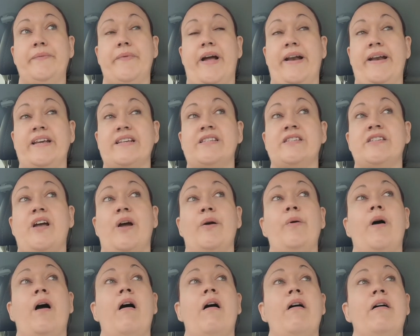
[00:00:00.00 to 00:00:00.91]
And it's
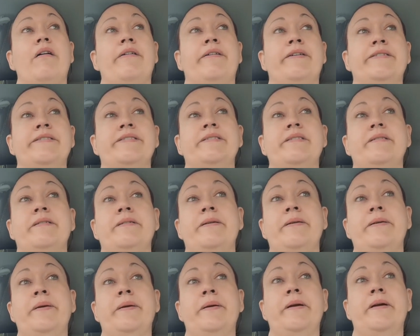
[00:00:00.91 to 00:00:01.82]
so hard
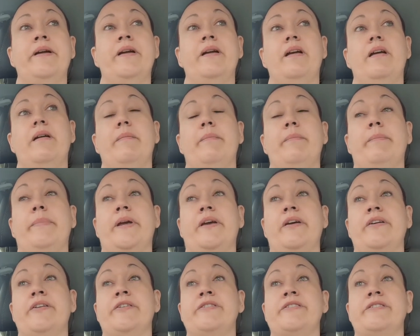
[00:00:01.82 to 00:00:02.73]

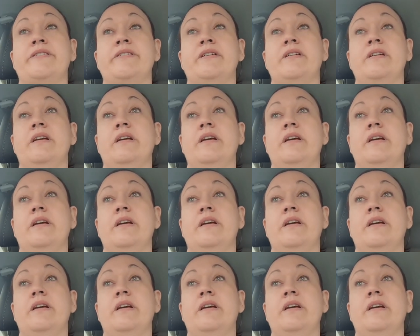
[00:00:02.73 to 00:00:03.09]
because